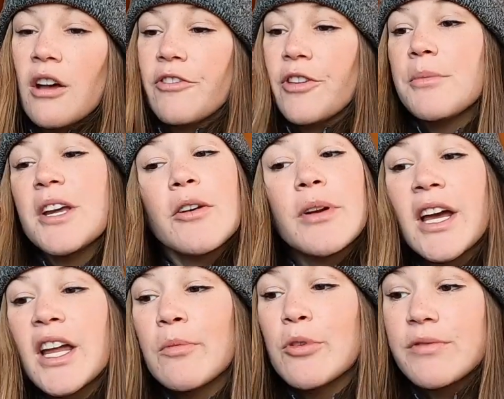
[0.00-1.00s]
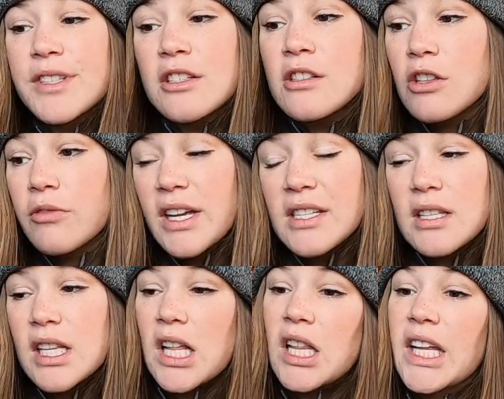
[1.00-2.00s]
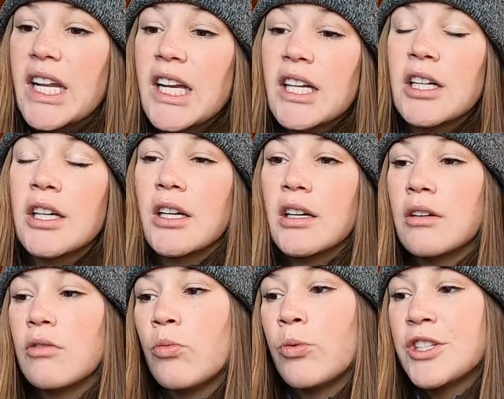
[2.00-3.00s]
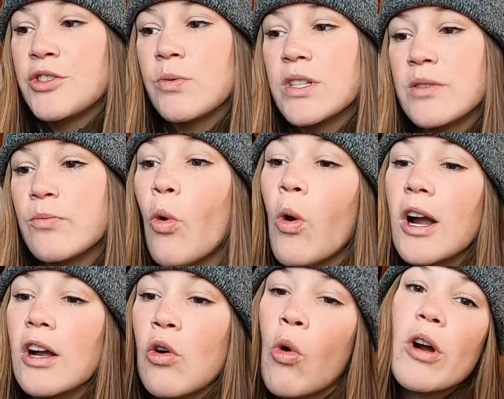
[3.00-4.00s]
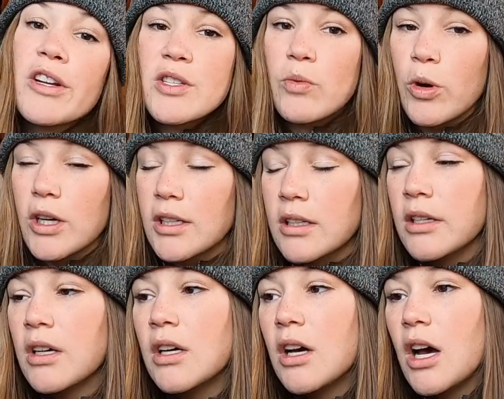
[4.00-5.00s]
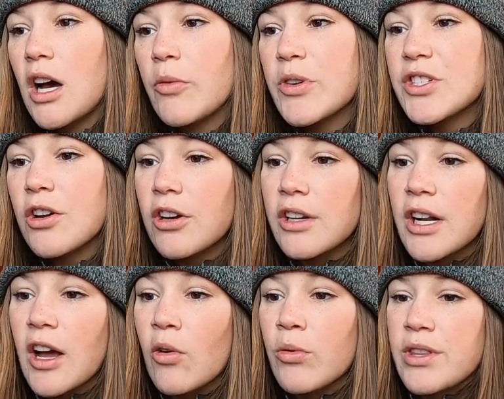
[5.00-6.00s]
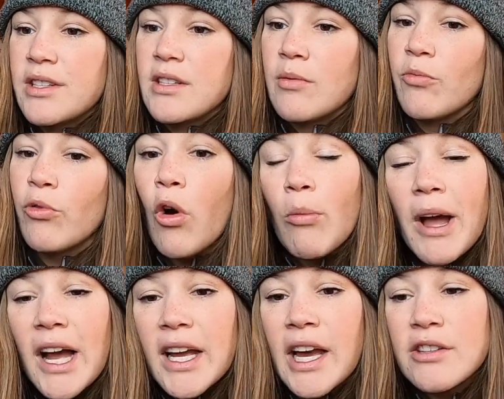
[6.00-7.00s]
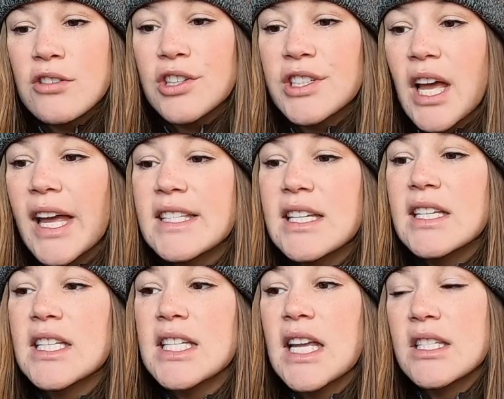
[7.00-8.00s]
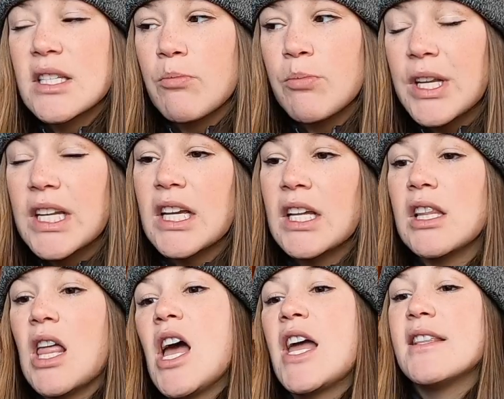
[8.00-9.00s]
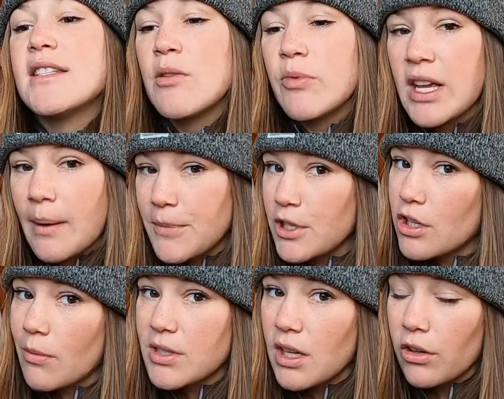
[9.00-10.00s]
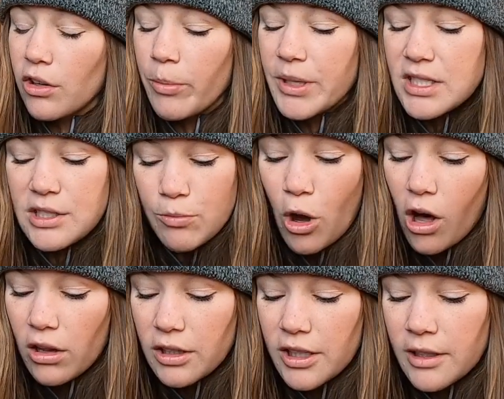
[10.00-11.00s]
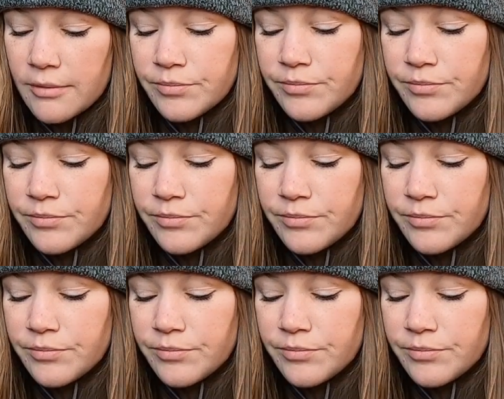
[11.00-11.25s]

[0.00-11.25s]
From there, we kind of moved into the rest of the clinic, which was more coursework. We started out with some rollback exercises and some bending lines, and we kept the jumps a little bit smaller.